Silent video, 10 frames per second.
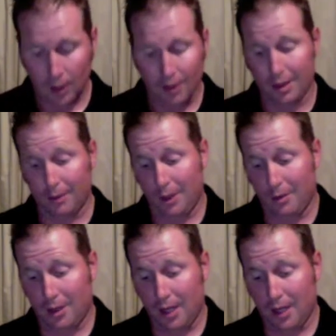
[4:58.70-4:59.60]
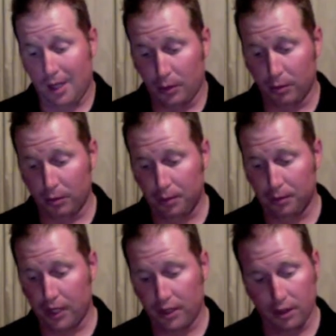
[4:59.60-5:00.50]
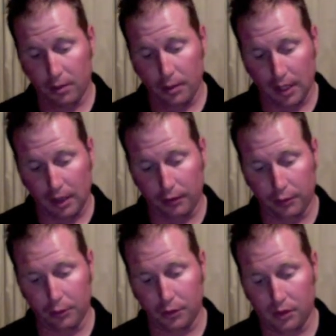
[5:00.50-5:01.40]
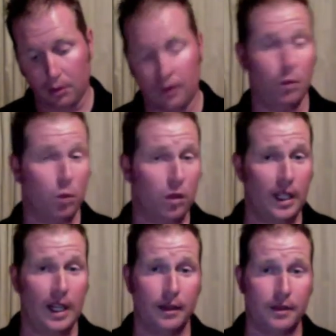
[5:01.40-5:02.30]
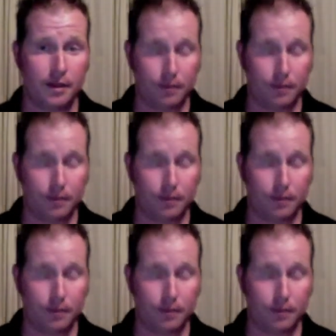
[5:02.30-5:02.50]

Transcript: Sometimes it takes mental preparation to make it through some of the workouts.